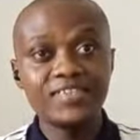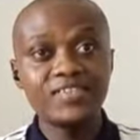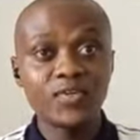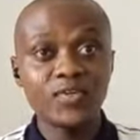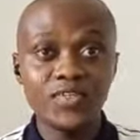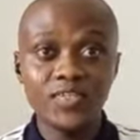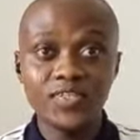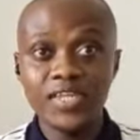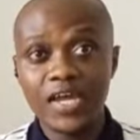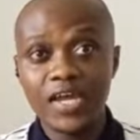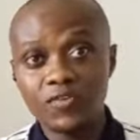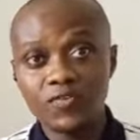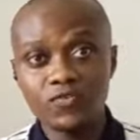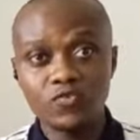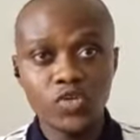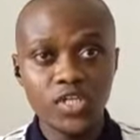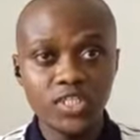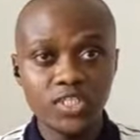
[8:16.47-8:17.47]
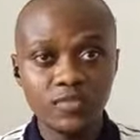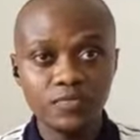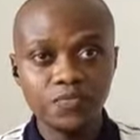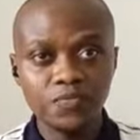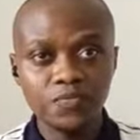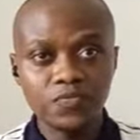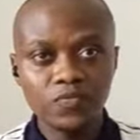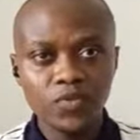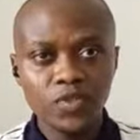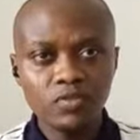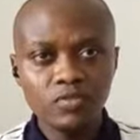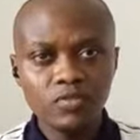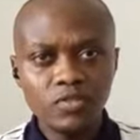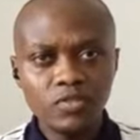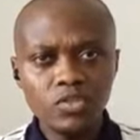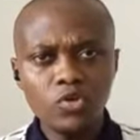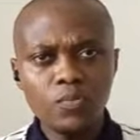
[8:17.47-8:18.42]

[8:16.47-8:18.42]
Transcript: All this kind of question. You know,